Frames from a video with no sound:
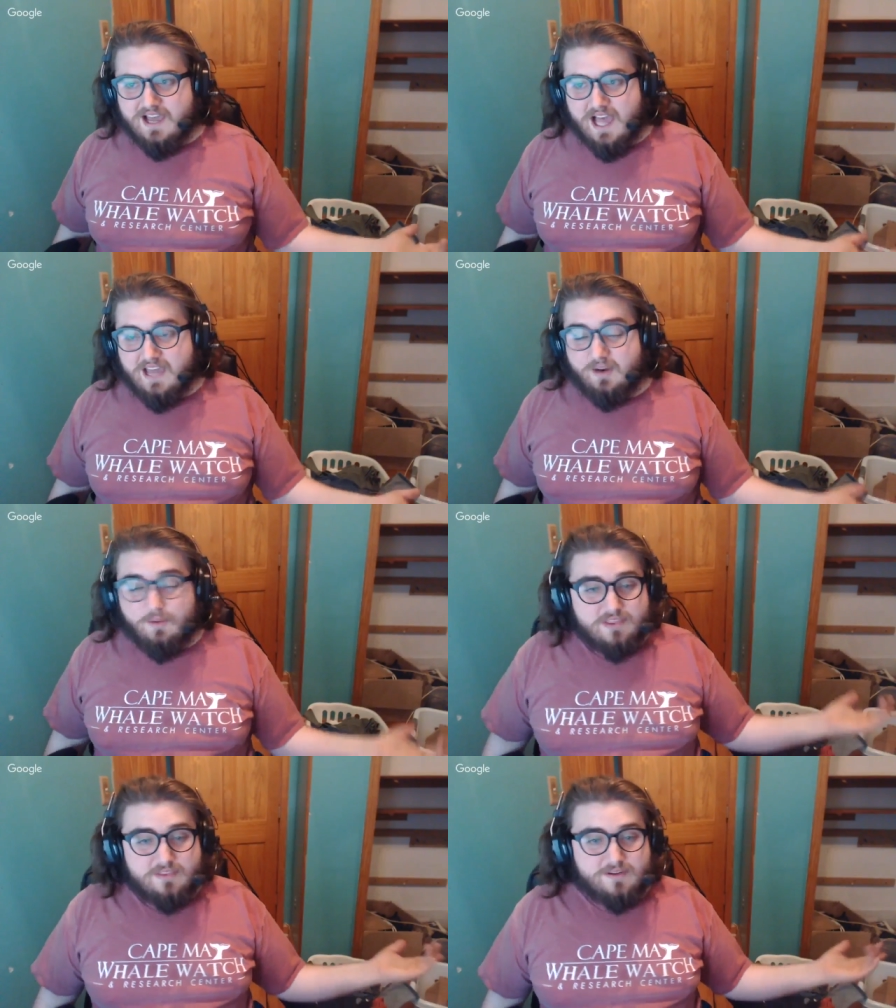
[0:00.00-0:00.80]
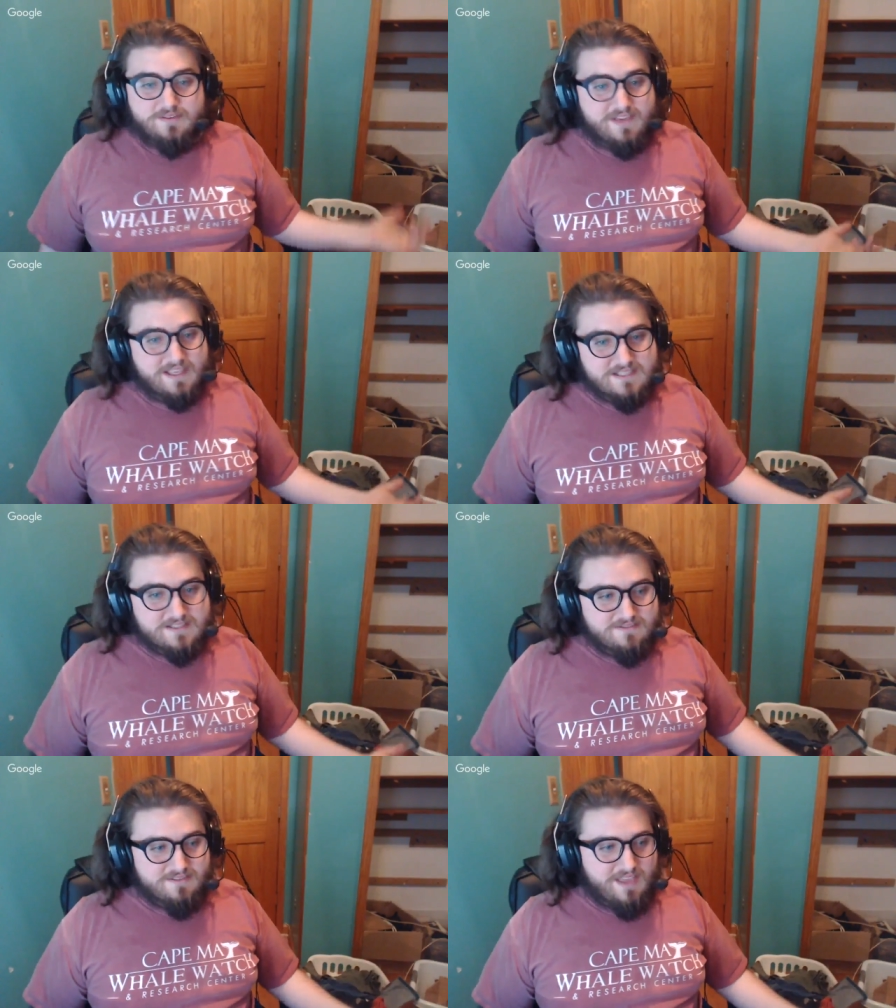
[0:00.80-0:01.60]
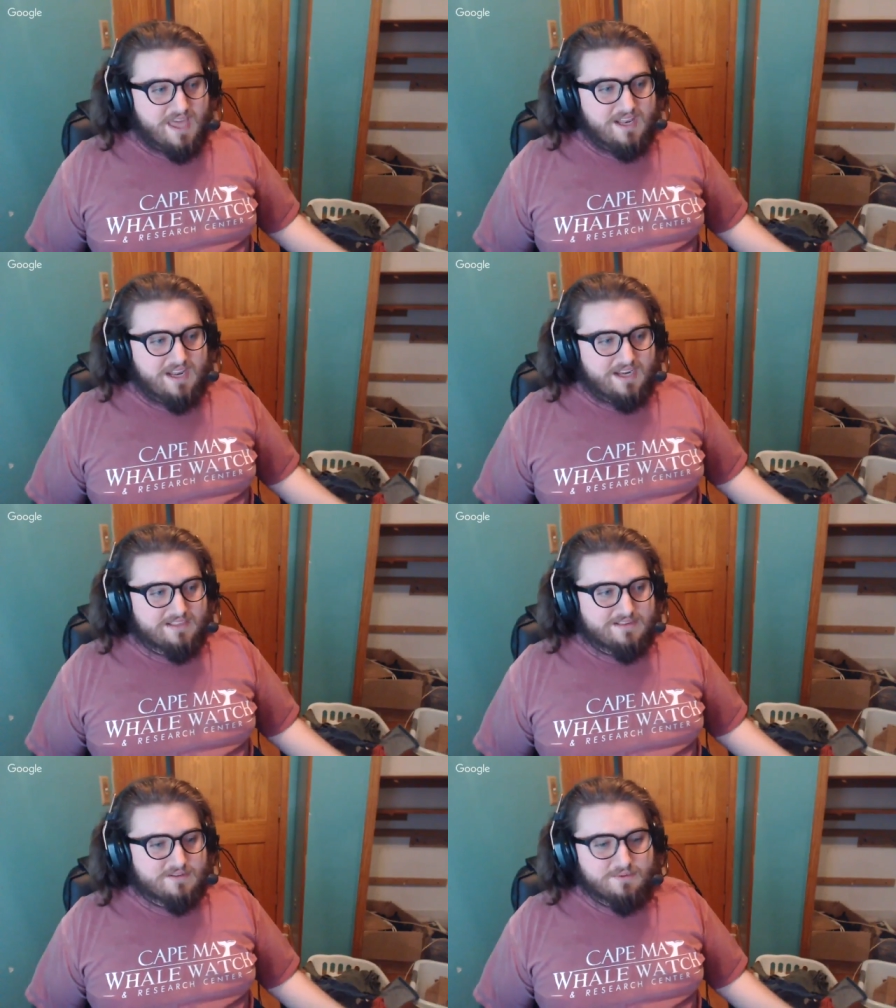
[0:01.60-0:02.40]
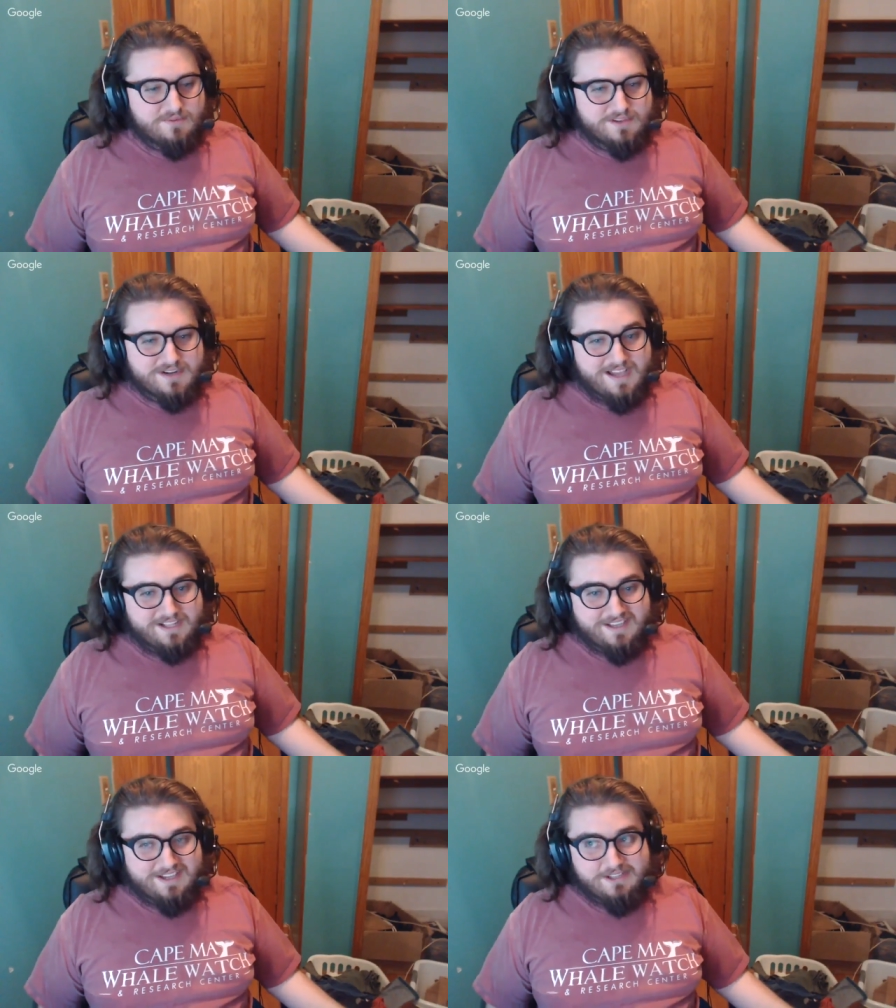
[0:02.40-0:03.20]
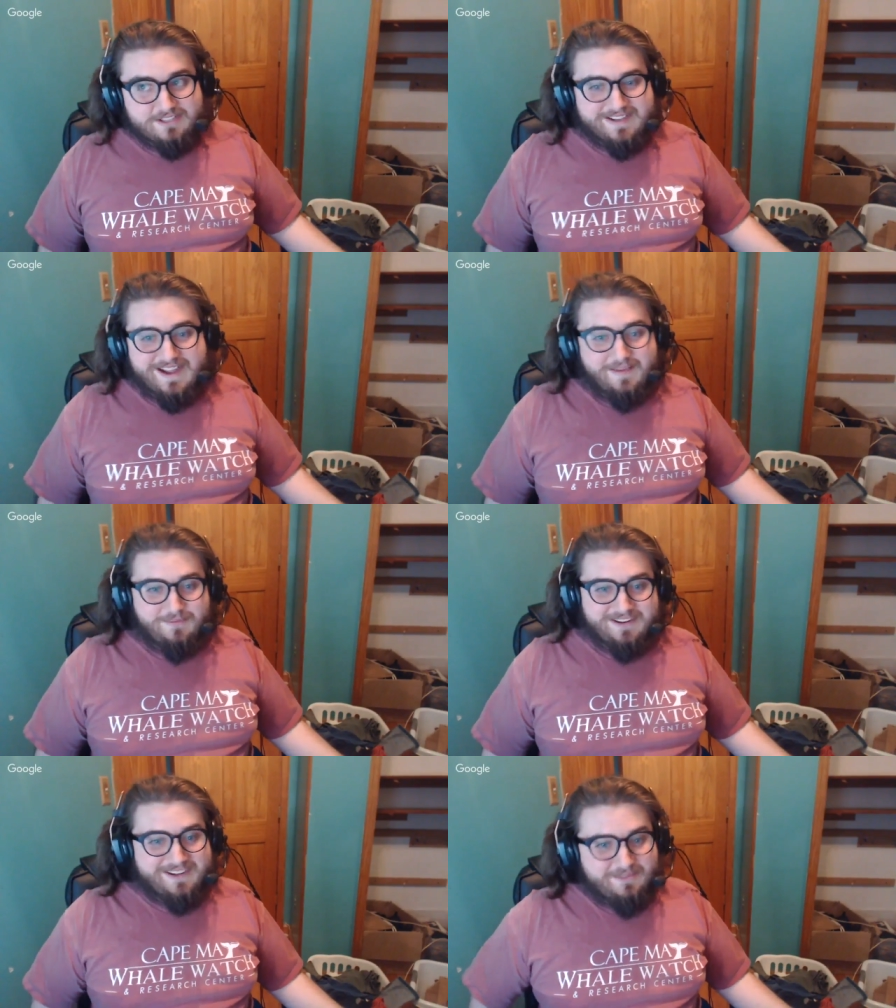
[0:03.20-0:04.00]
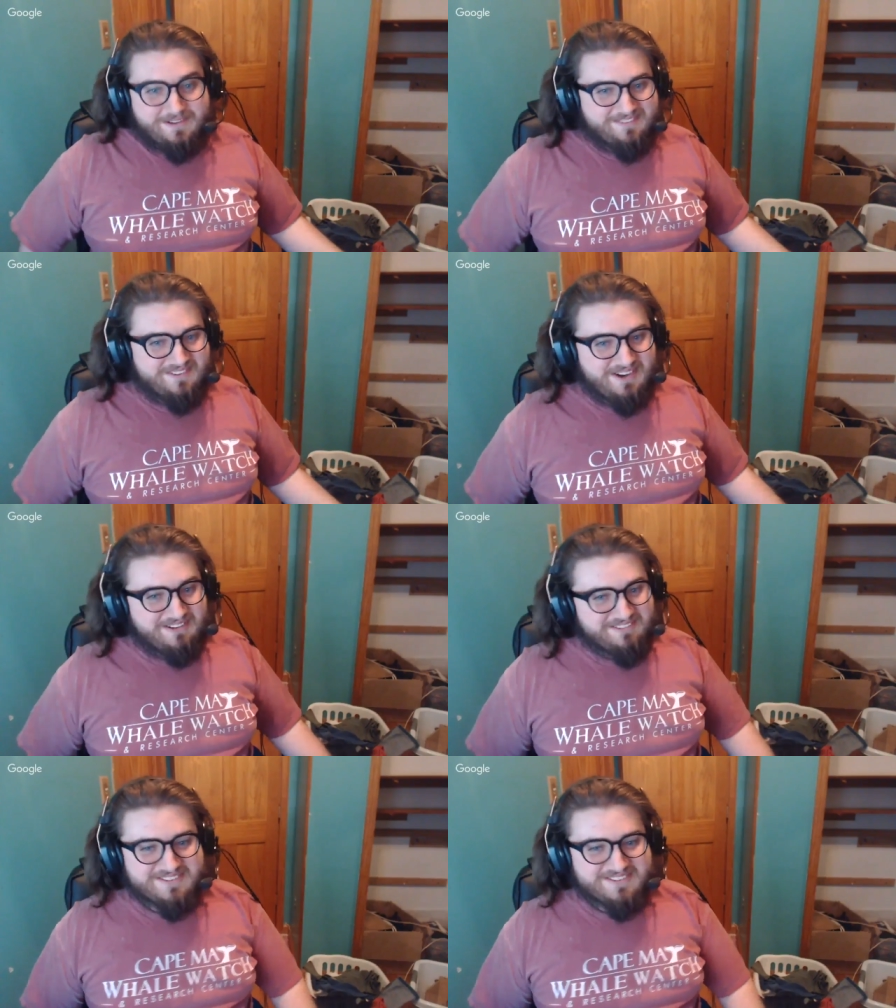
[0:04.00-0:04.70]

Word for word: I don't think they're effective, and I don't. They're not a good time for anyone involved.